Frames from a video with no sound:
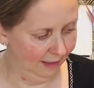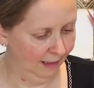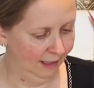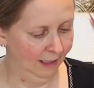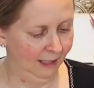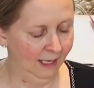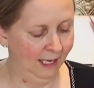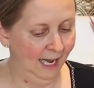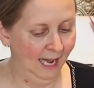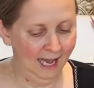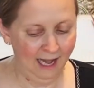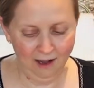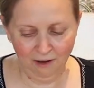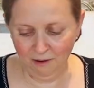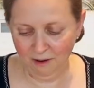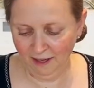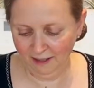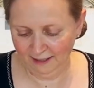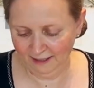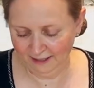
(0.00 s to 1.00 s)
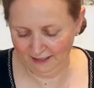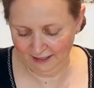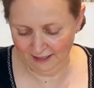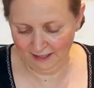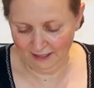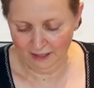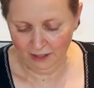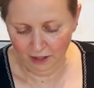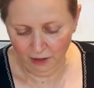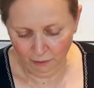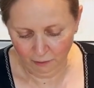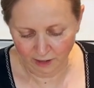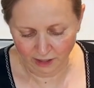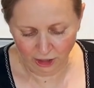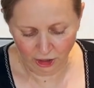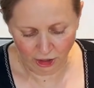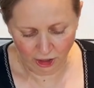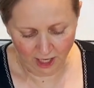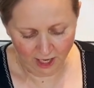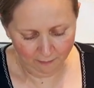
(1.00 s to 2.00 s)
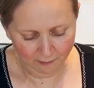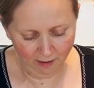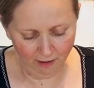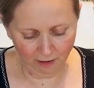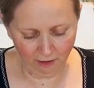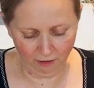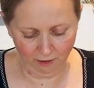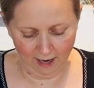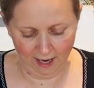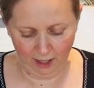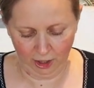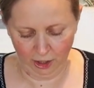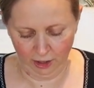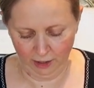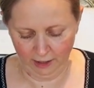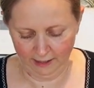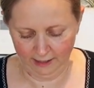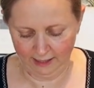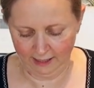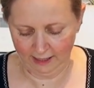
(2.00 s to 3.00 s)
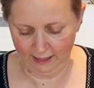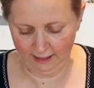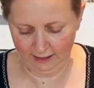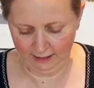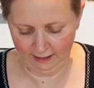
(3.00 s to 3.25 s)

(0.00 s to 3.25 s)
And now we shape our crackers.